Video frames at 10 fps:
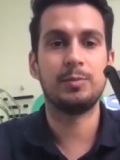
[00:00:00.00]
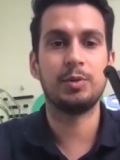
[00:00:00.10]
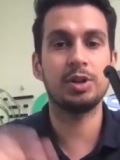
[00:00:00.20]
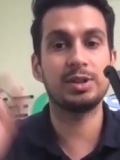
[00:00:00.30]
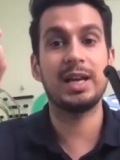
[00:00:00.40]

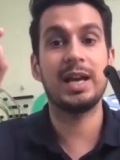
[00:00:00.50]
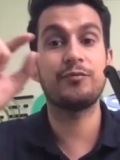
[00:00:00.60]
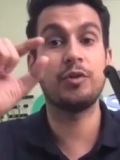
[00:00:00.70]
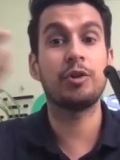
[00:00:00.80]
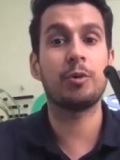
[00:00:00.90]
Because they
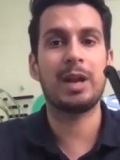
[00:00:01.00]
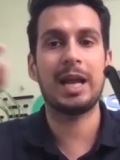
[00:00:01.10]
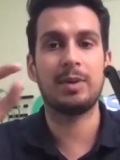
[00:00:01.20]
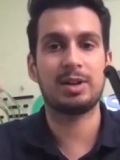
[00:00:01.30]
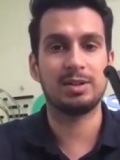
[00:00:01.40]
have quick
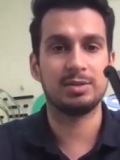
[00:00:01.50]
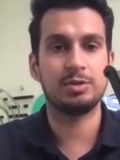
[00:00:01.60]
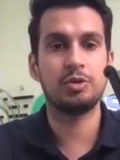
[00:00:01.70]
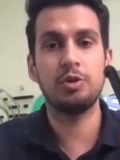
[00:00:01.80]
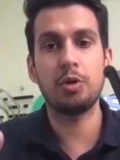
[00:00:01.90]
reply
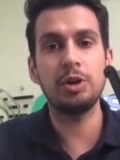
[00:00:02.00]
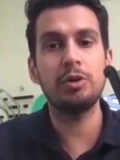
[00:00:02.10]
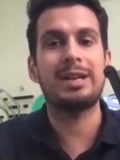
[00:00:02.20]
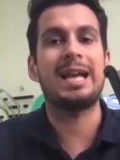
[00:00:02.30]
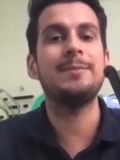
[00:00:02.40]
buttons. So you don't need
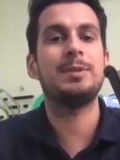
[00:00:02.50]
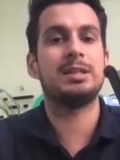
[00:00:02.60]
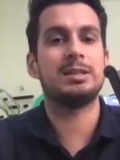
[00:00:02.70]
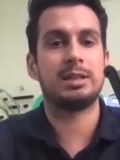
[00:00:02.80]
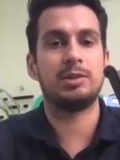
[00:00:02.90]
to type
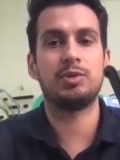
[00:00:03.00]
anything.